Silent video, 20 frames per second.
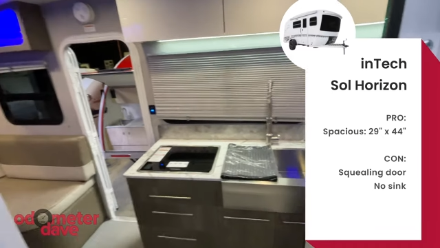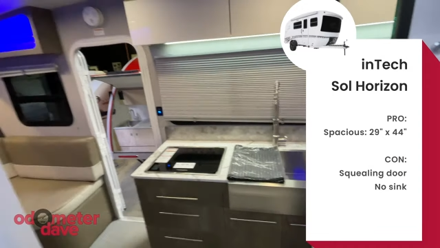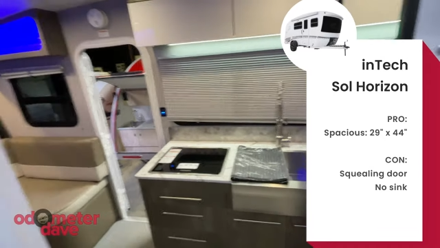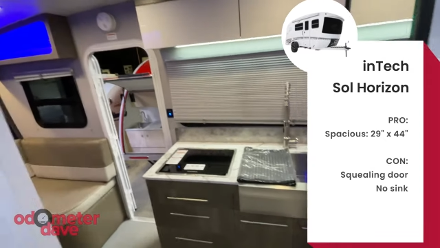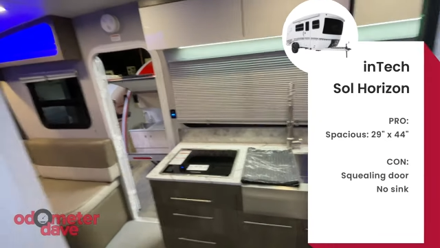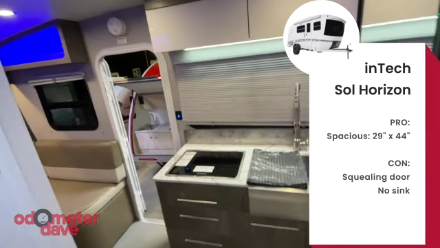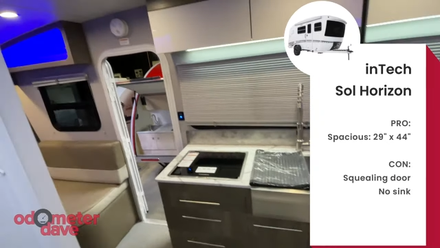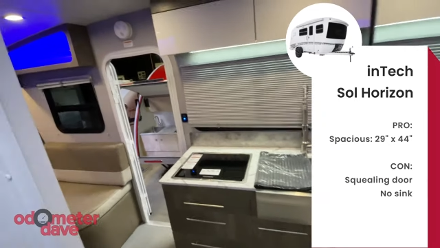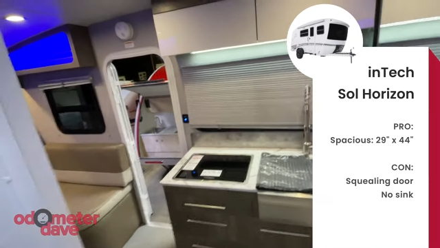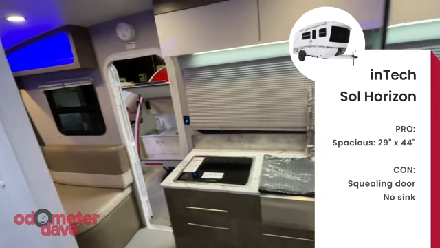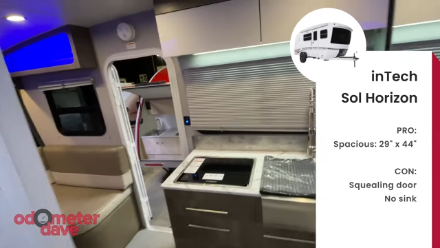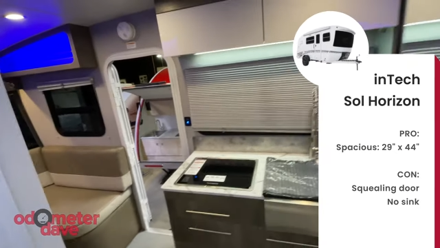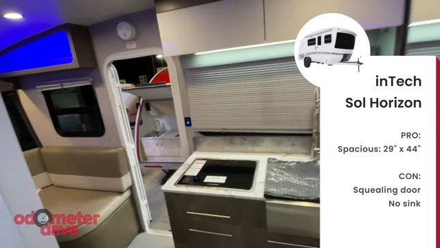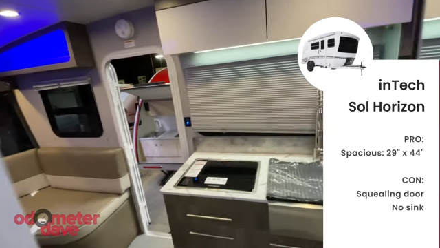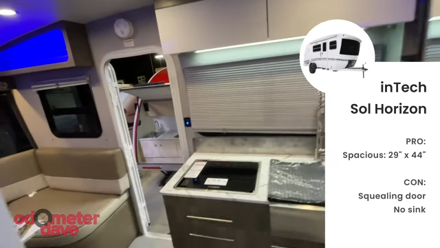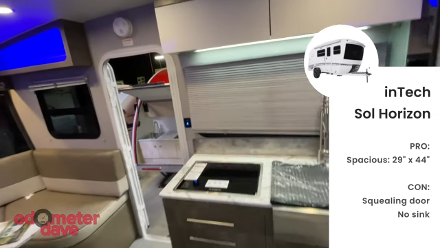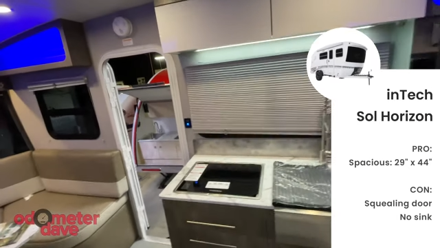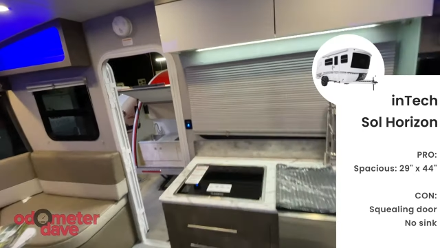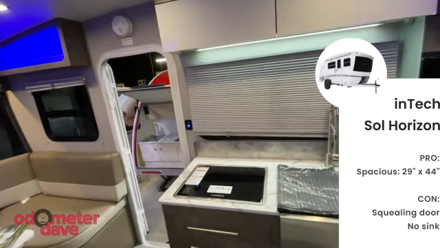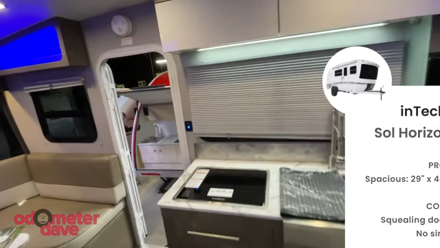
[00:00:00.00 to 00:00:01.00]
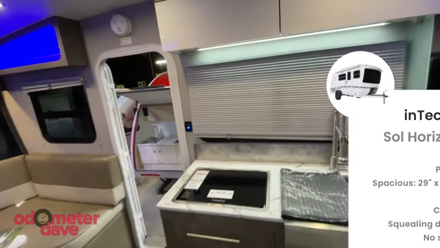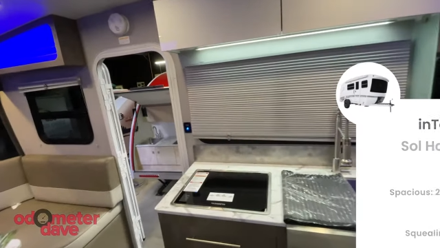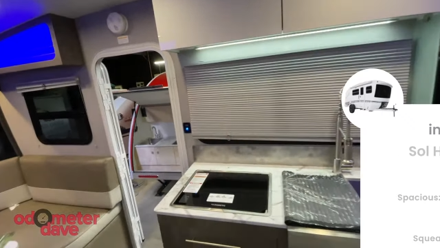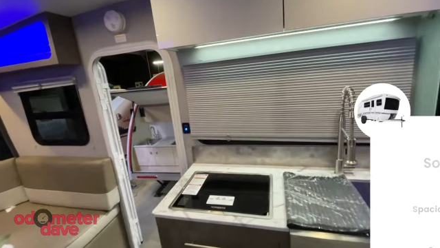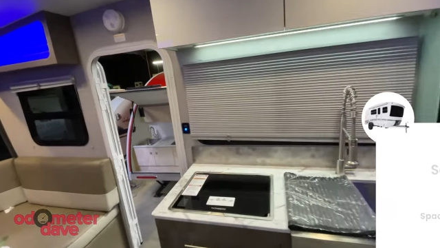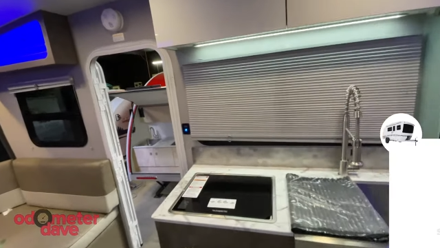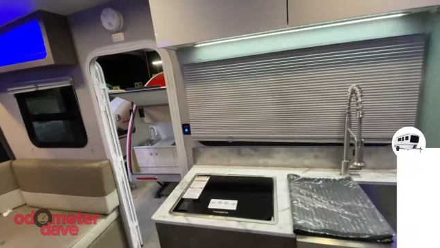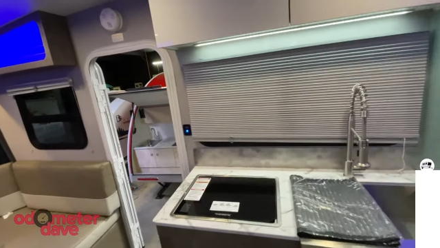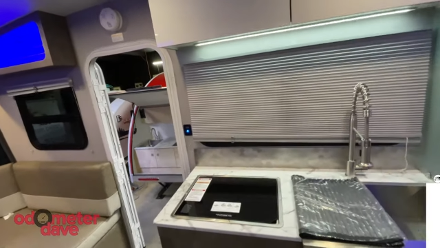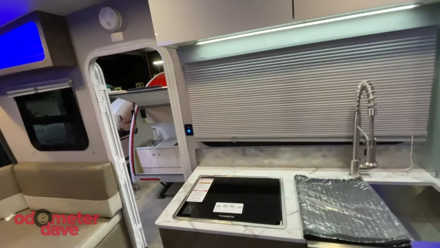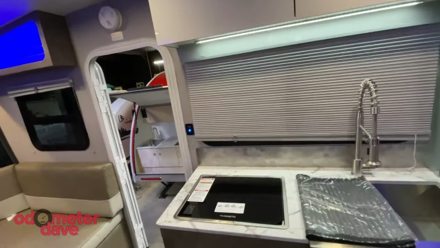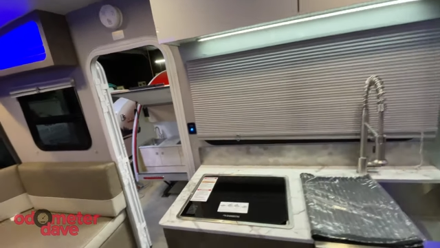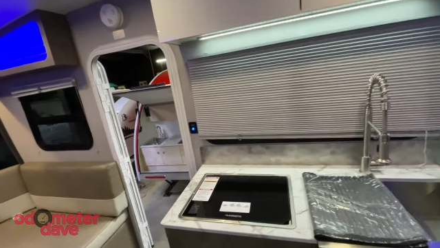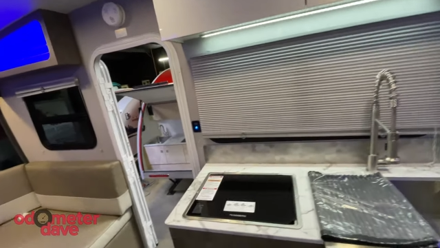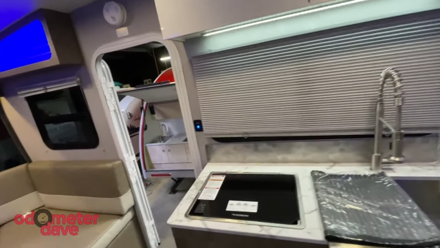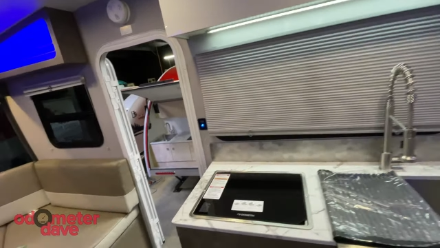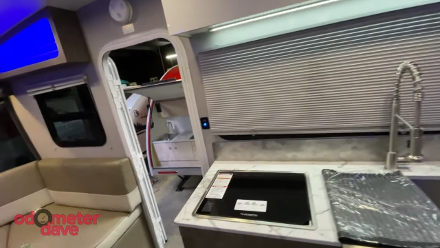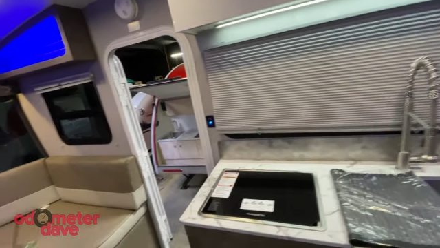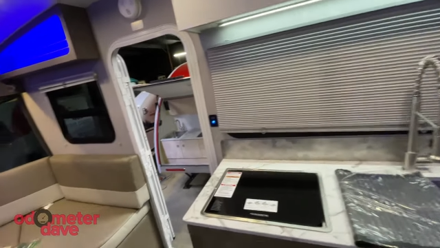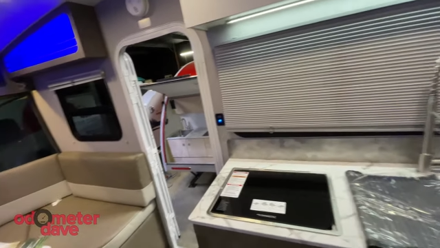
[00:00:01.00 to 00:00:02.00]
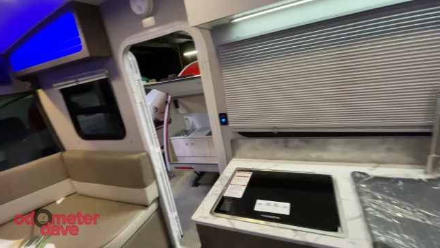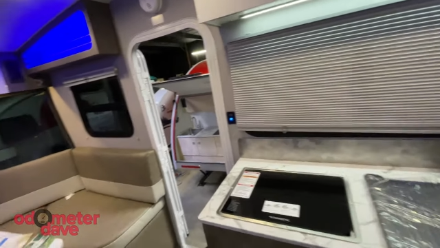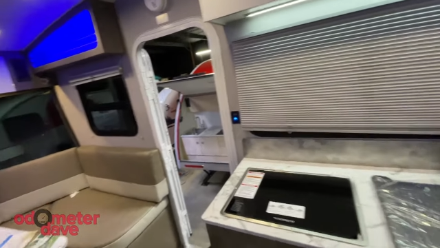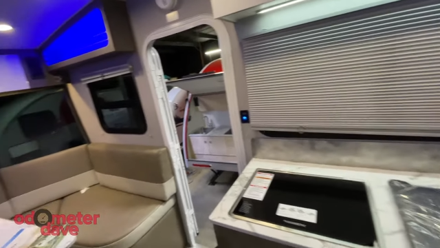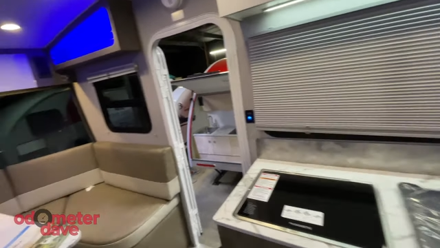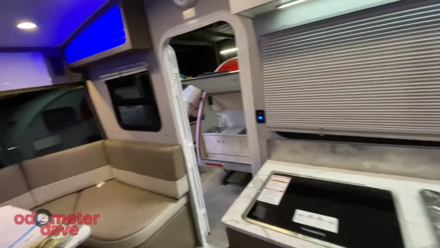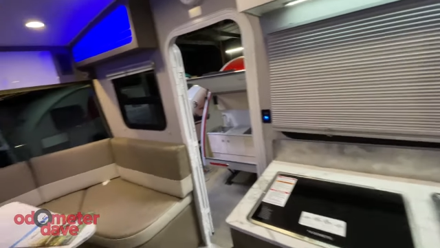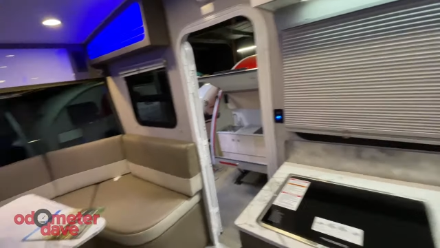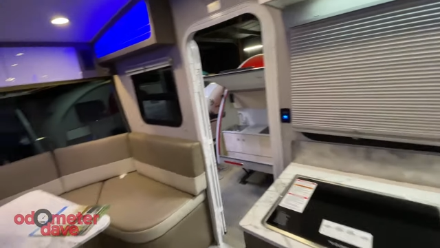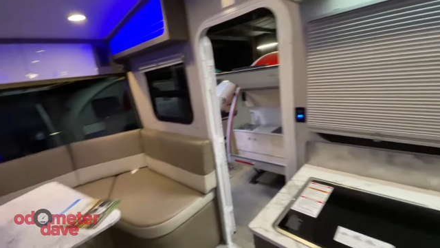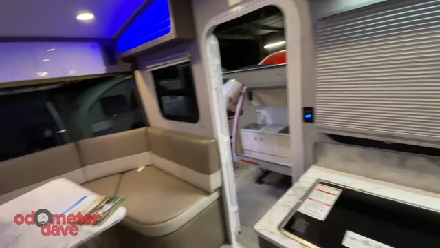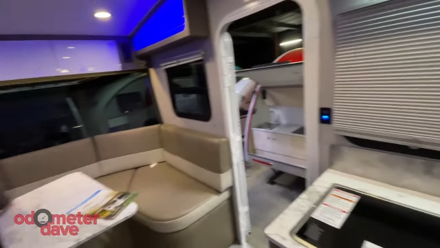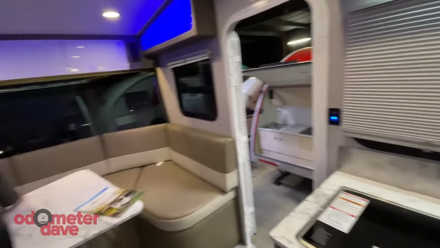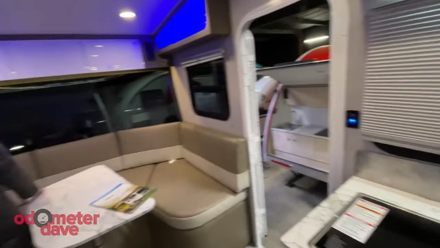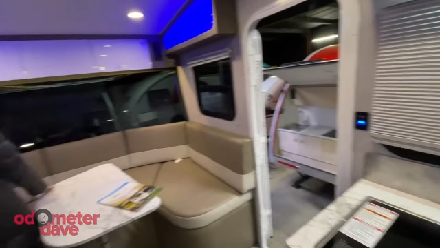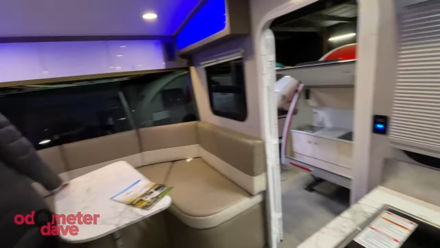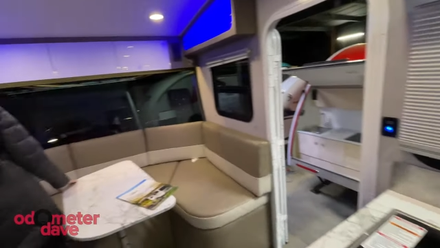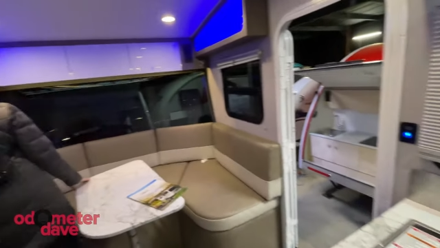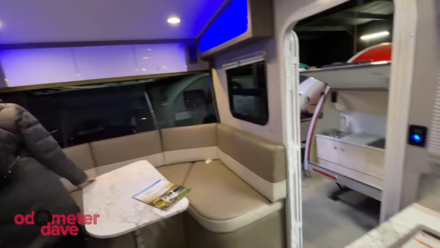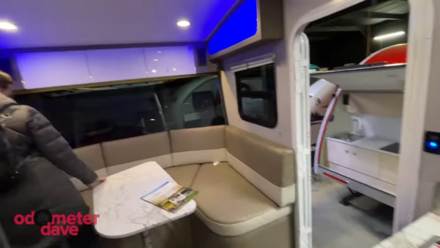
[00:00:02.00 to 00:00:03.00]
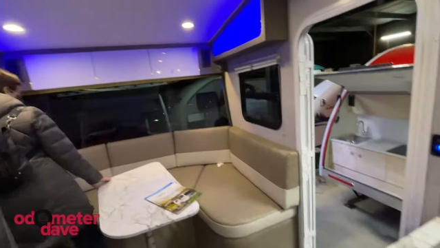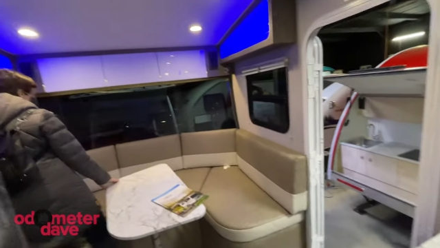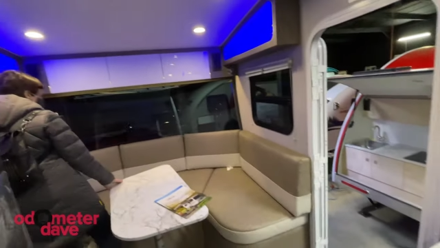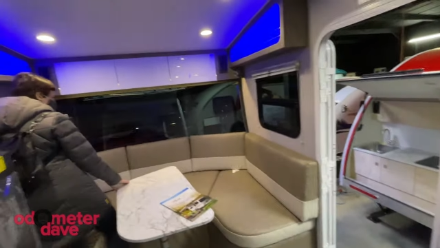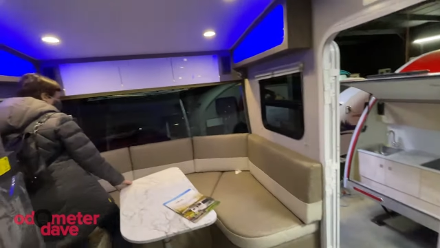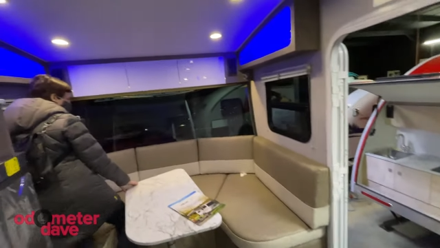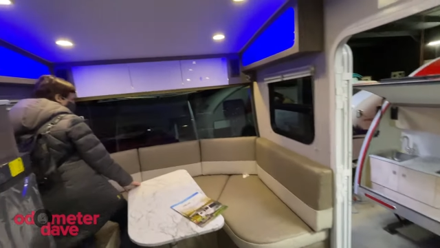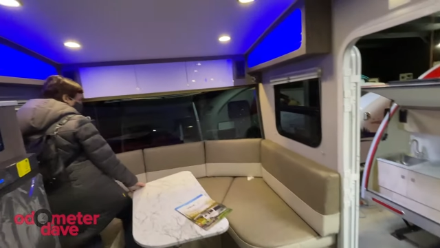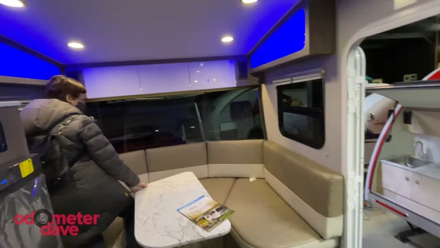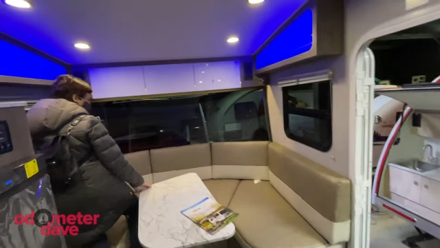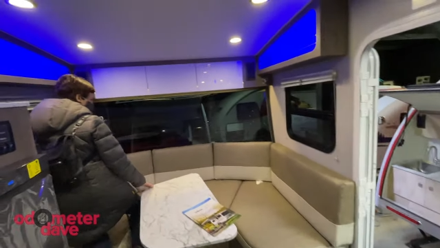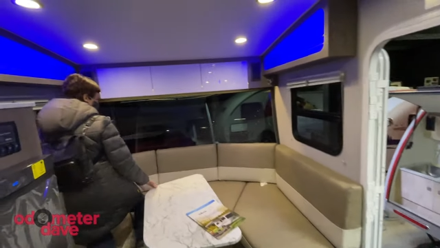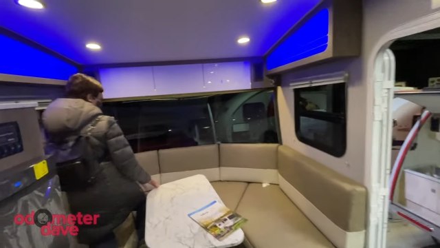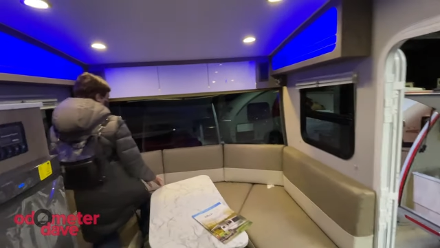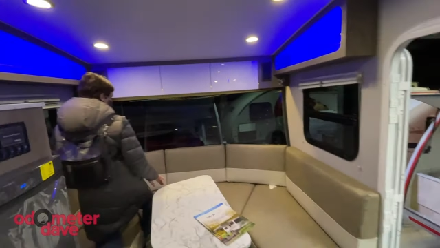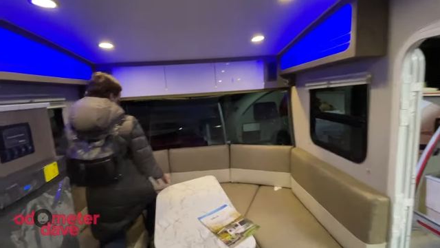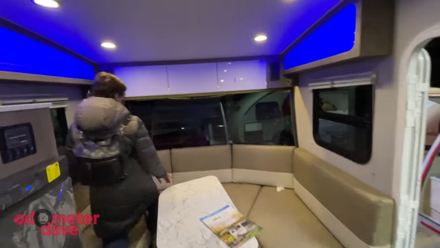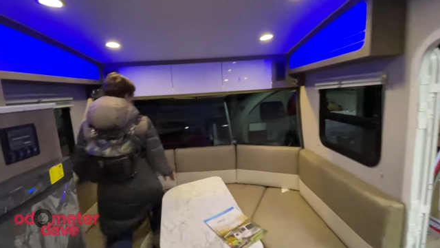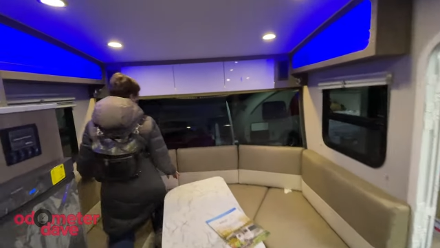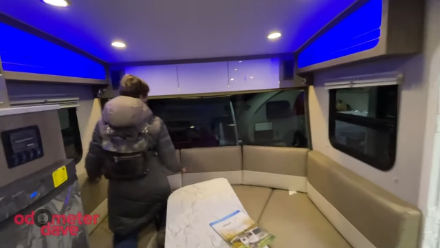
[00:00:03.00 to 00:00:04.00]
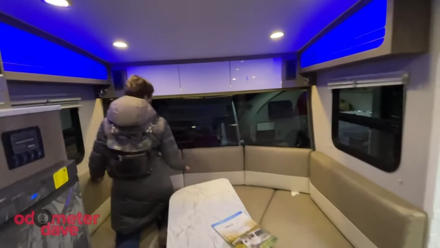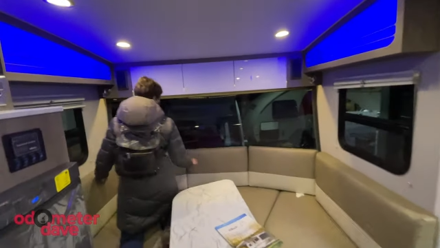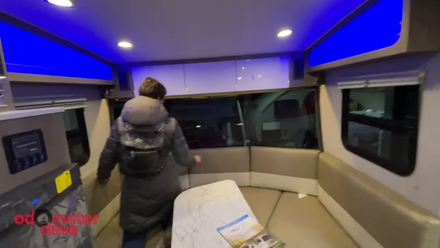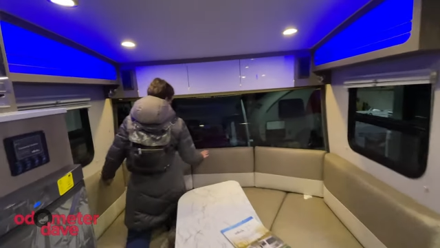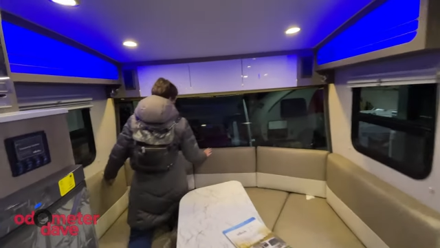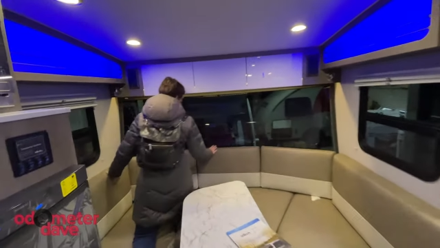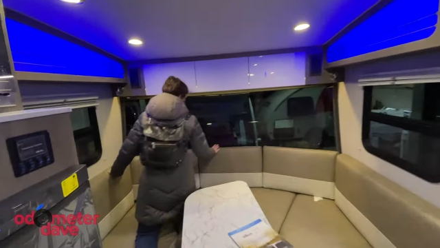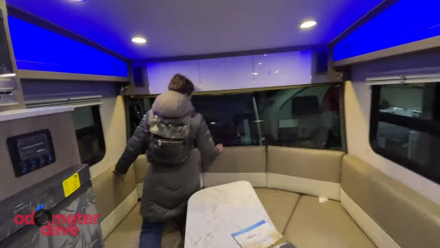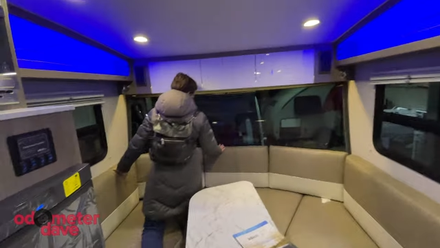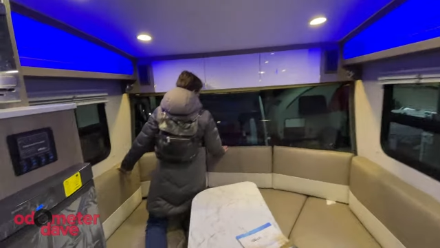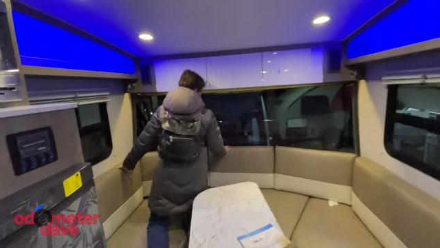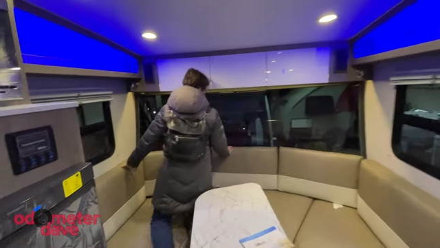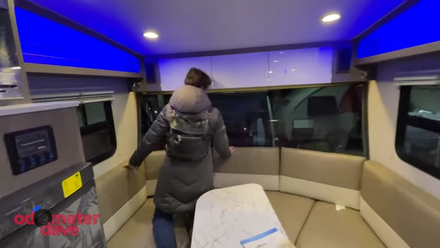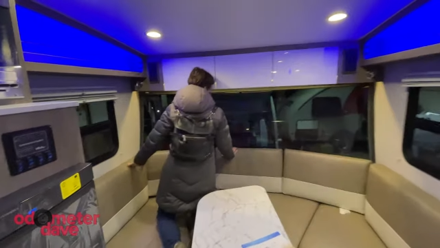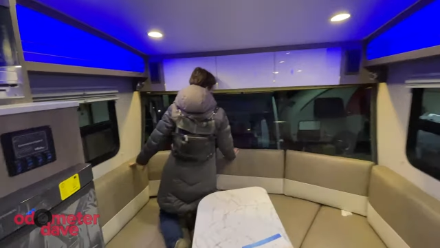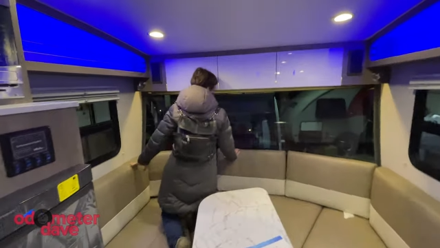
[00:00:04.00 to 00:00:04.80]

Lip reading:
(no speaker visible)